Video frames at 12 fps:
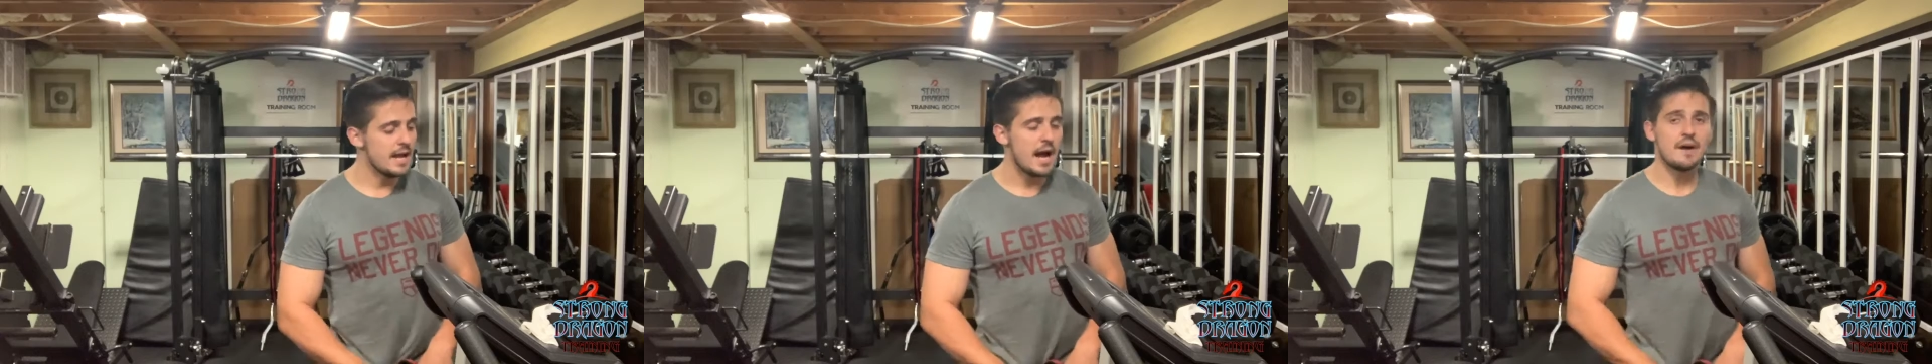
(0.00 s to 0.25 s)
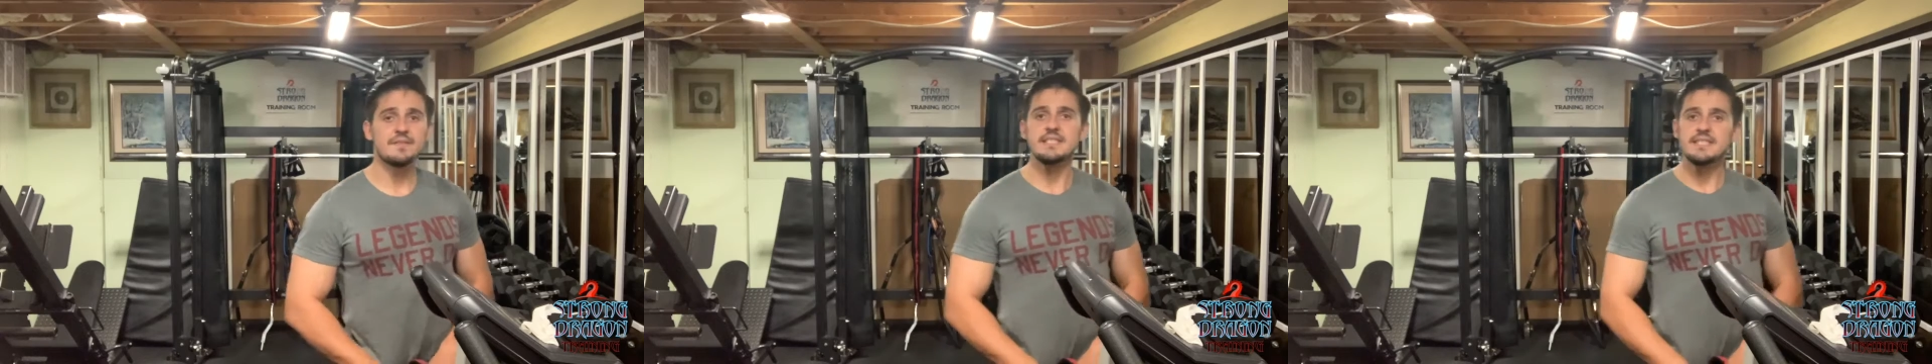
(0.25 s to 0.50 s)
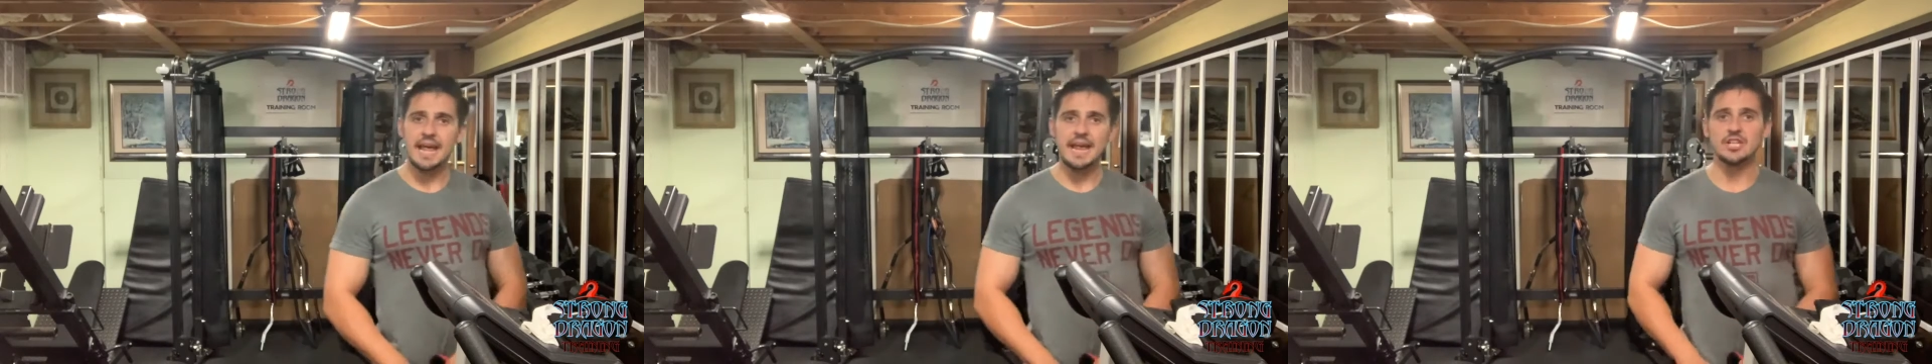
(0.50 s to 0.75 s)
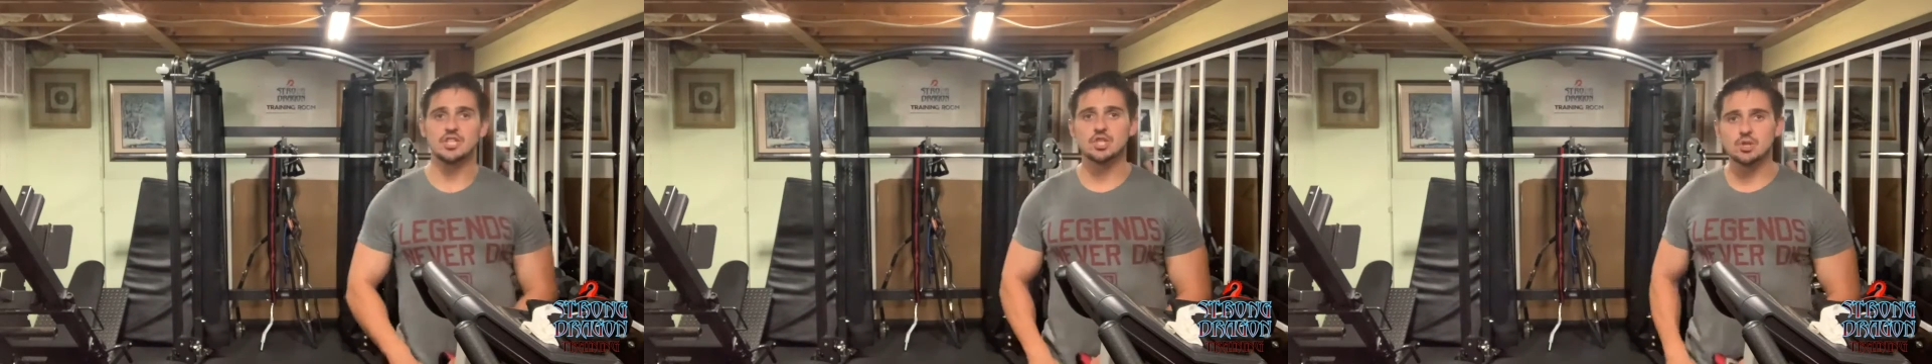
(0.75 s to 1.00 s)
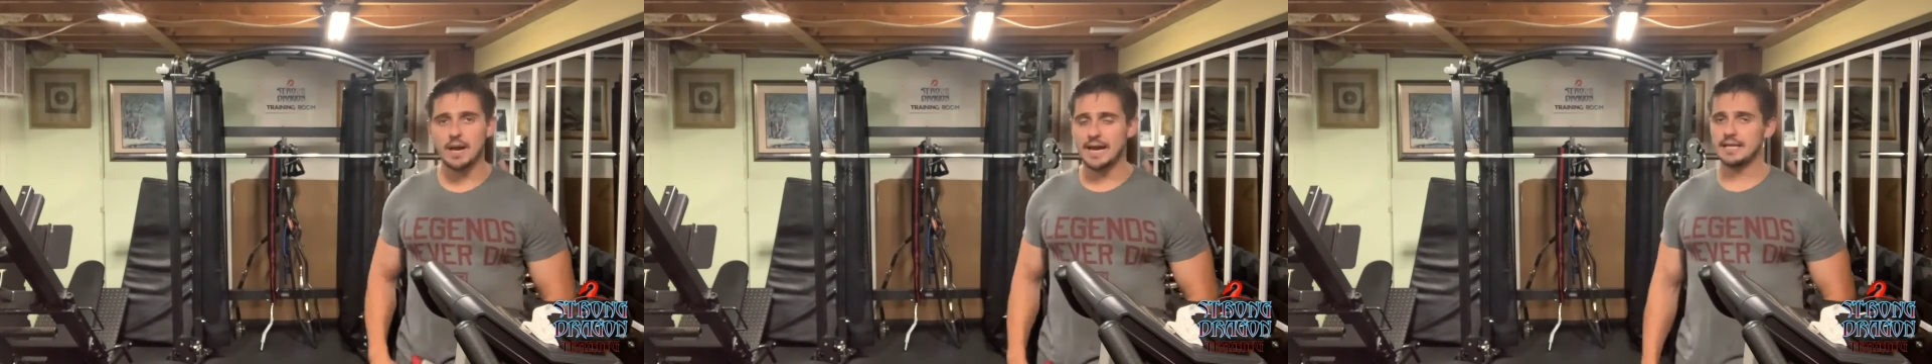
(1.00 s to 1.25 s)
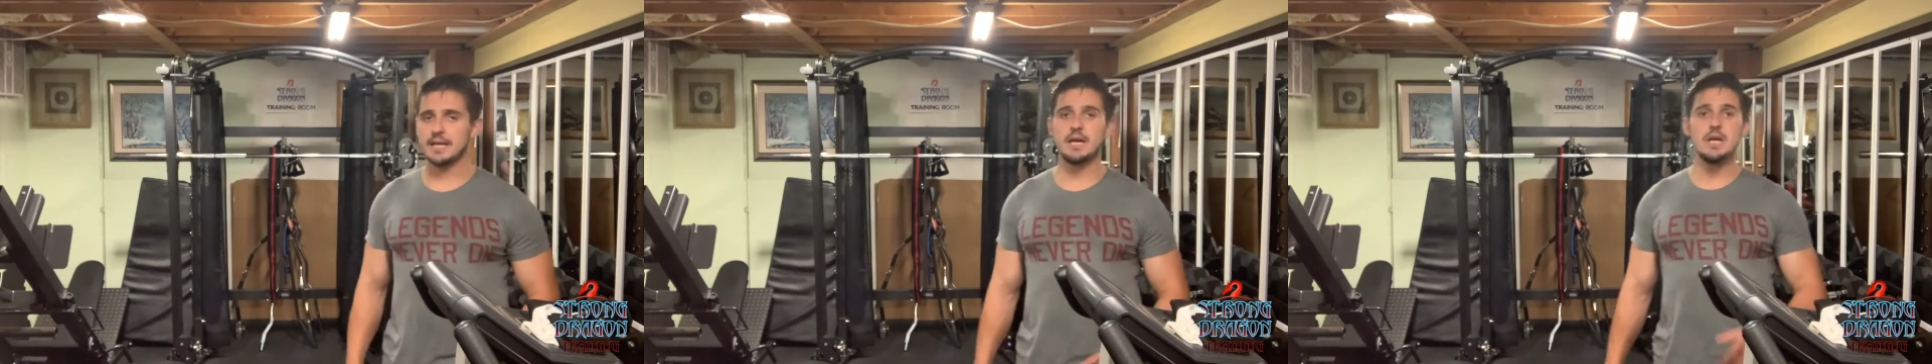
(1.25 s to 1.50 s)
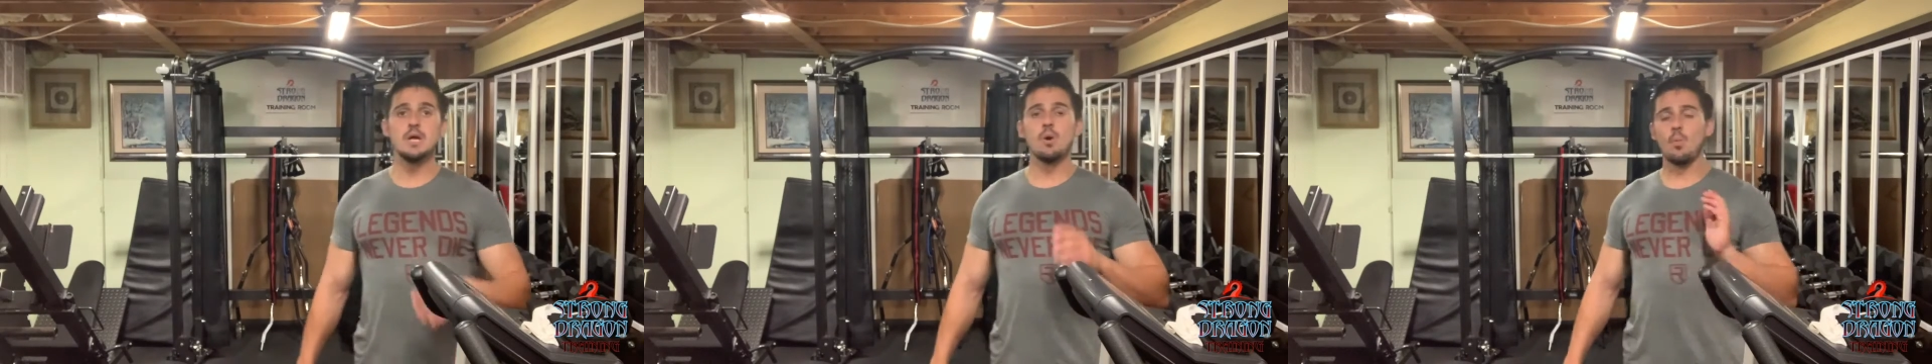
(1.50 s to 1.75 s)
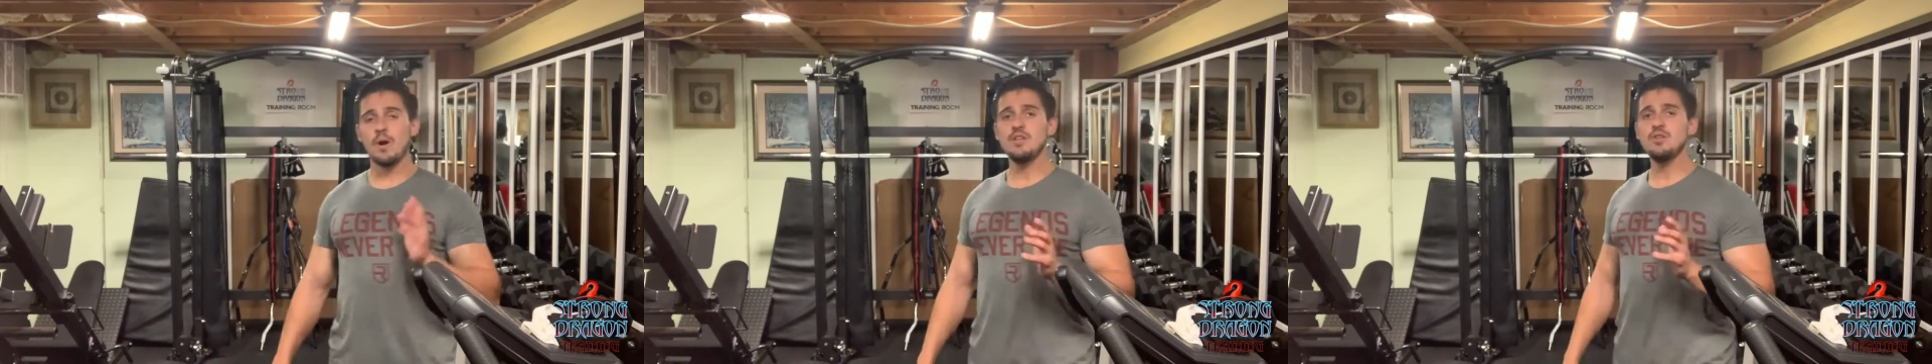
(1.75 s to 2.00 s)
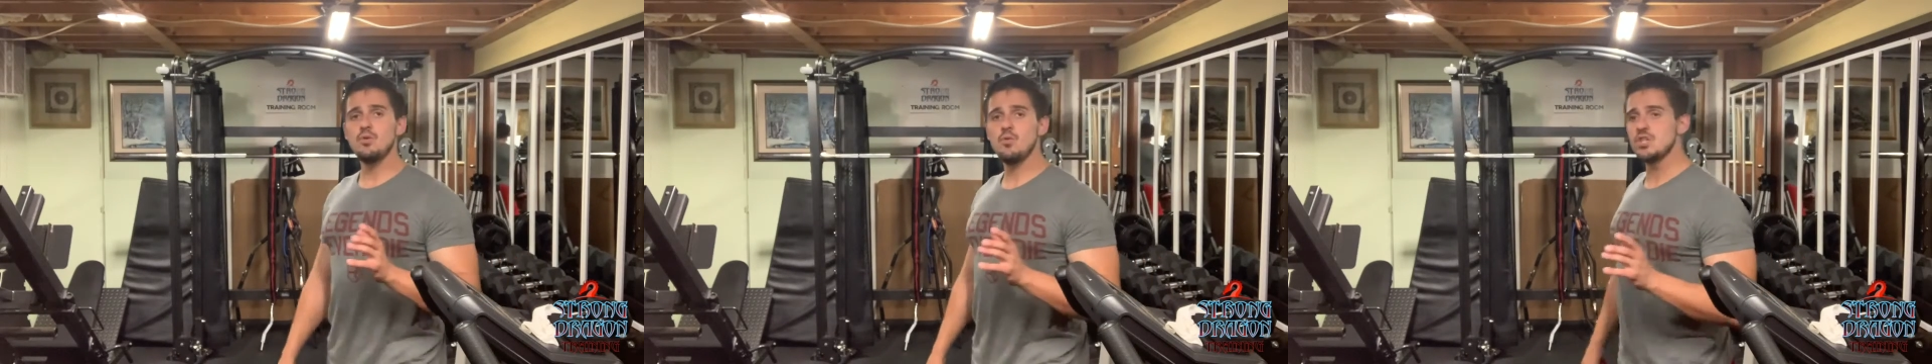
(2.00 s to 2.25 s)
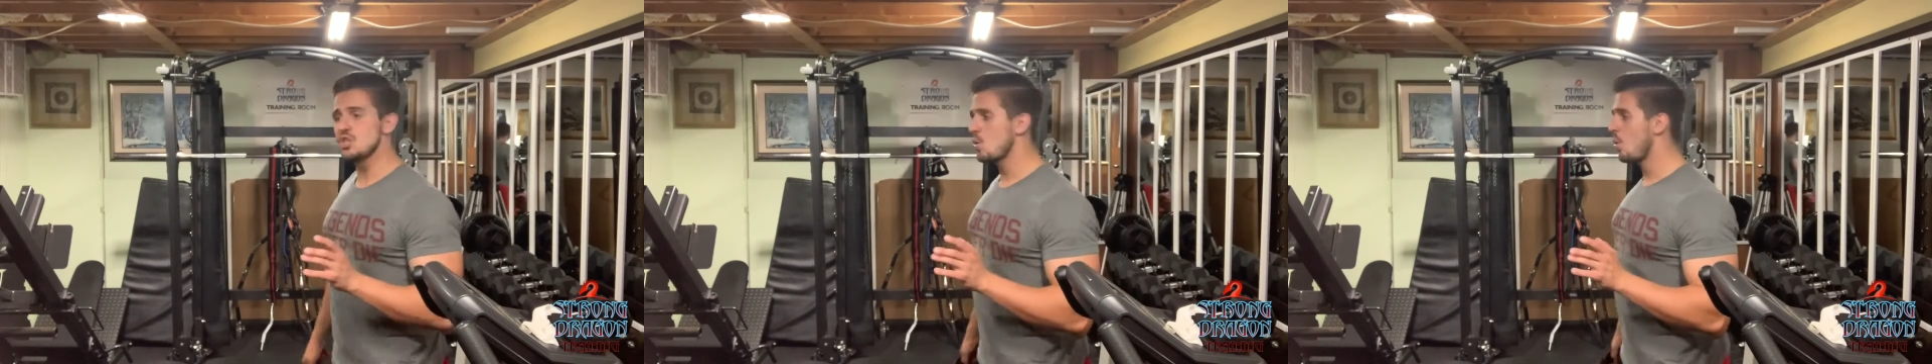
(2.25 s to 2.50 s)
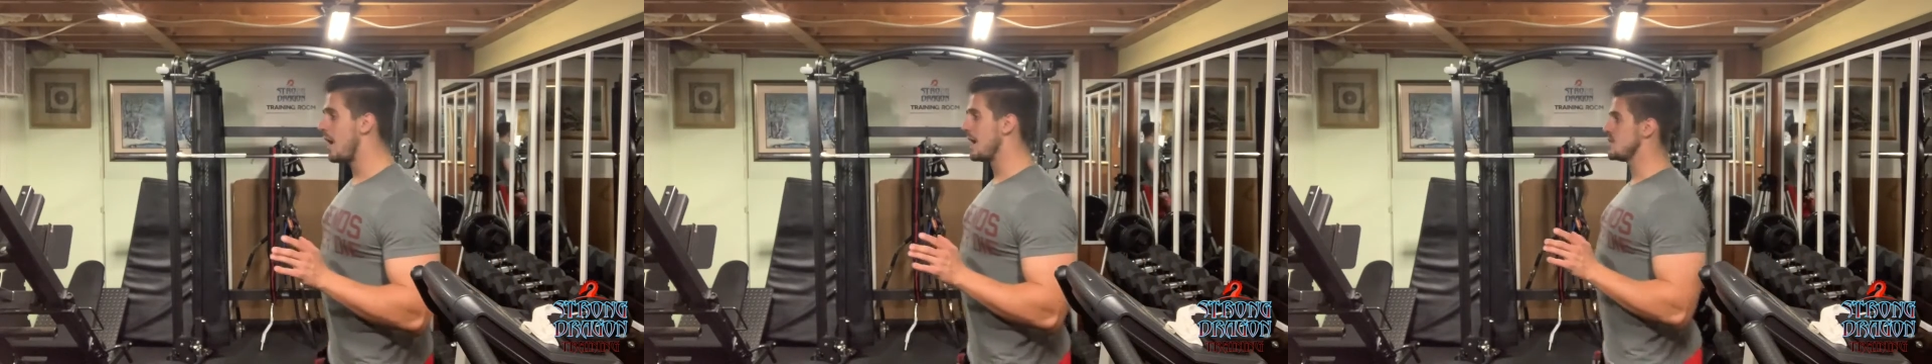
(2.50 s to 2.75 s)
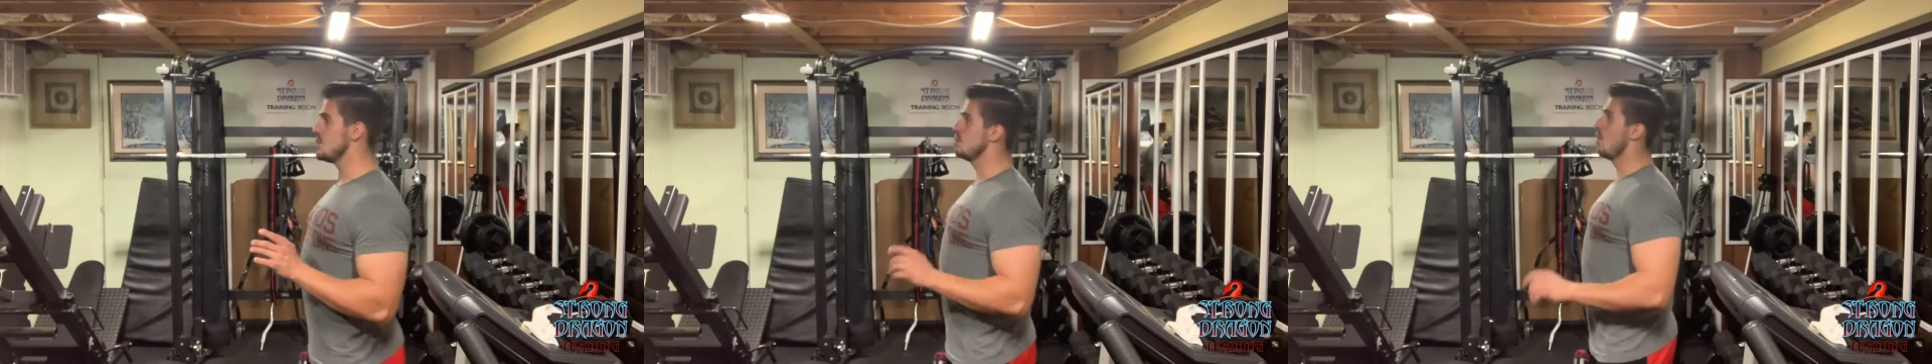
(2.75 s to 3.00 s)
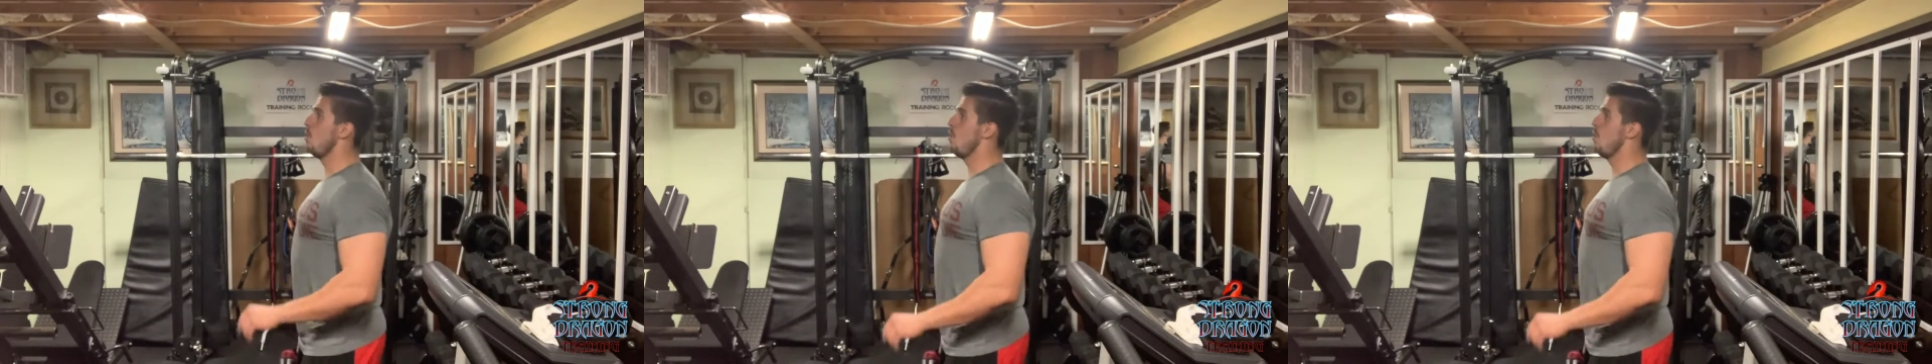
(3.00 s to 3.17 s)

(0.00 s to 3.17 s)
of staying straight. When you do a squat, you don't